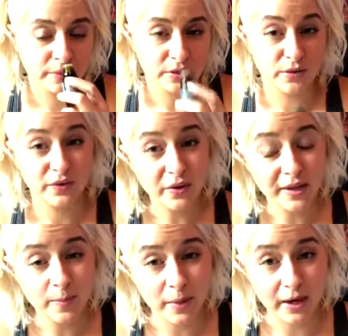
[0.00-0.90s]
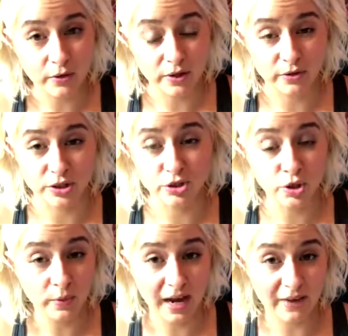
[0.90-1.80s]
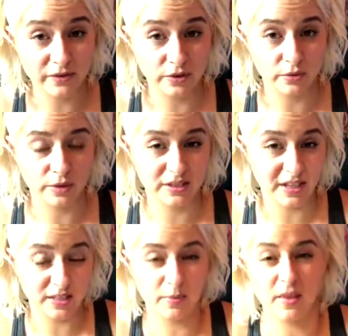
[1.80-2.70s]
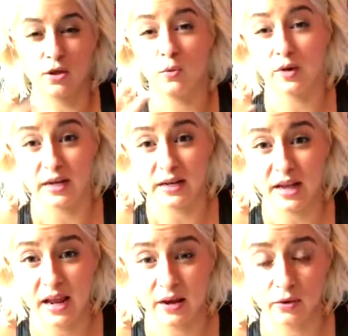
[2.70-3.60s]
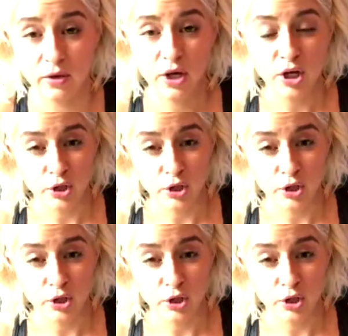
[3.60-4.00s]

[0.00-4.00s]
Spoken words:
So if you don't like black licorice, you don't have to, it's not something that you want to inhale.